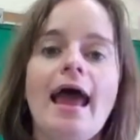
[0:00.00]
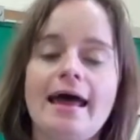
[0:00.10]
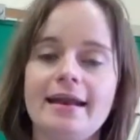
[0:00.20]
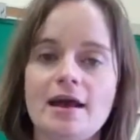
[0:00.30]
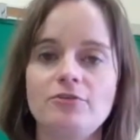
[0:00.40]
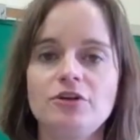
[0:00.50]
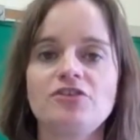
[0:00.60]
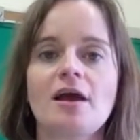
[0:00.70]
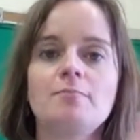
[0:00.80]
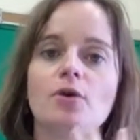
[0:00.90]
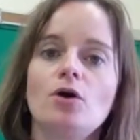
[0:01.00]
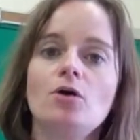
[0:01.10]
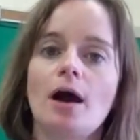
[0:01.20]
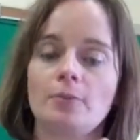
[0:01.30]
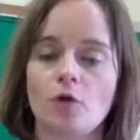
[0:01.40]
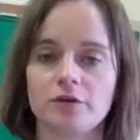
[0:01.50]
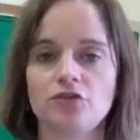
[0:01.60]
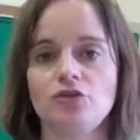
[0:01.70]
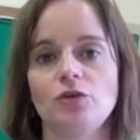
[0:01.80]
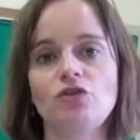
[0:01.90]
And every tempo I'm going
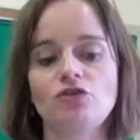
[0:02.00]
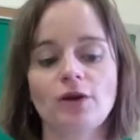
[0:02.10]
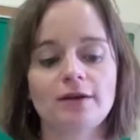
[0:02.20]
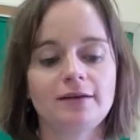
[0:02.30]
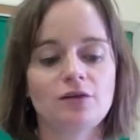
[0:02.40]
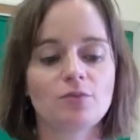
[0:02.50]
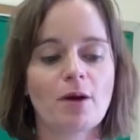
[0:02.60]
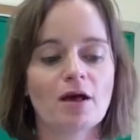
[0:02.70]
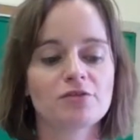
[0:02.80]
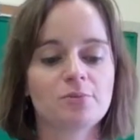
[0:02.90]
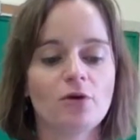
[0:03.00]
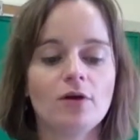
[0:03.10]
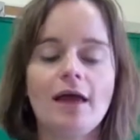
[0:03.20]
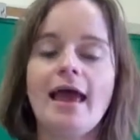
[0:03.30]
to do as strictly as possible.